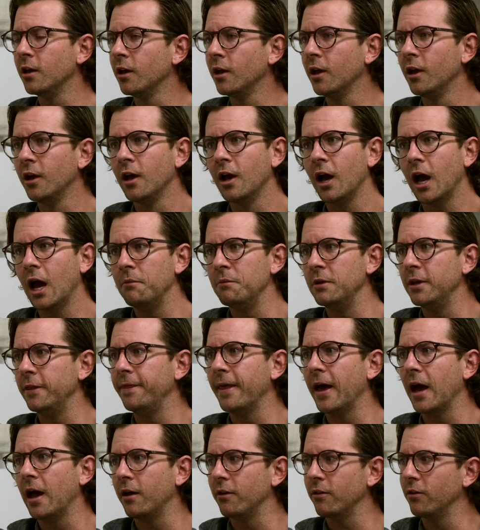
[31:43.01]
I mean,
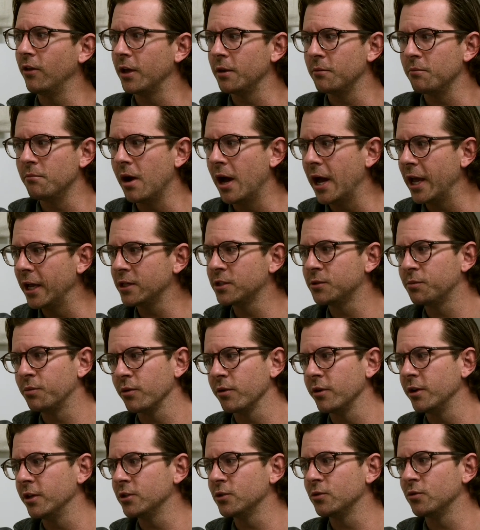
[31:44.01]
that like my
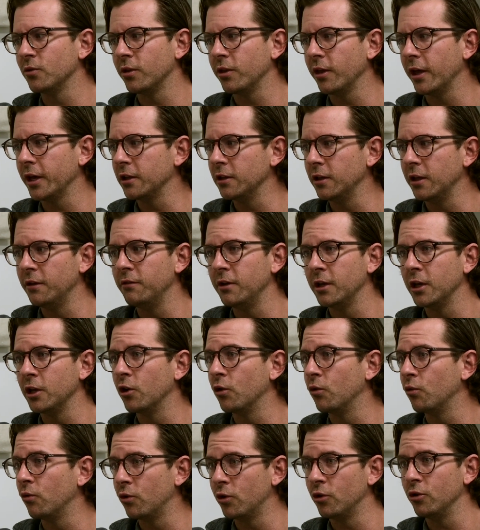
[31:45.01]
experience with like living in
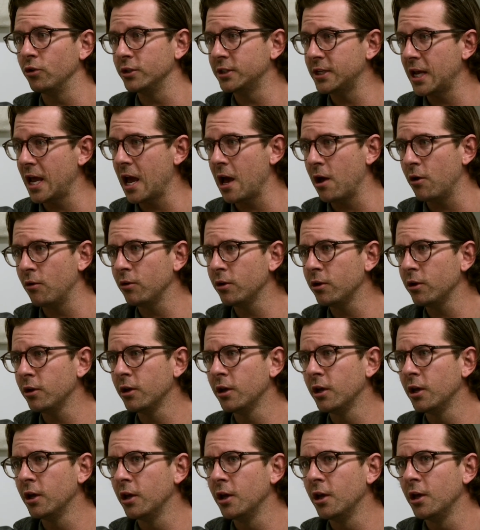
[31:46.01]
a rural
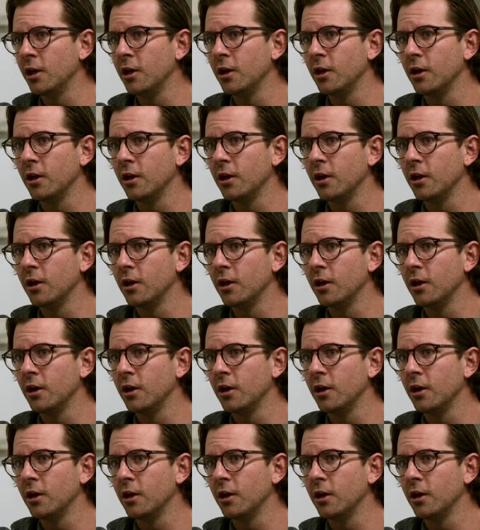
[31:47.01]
town,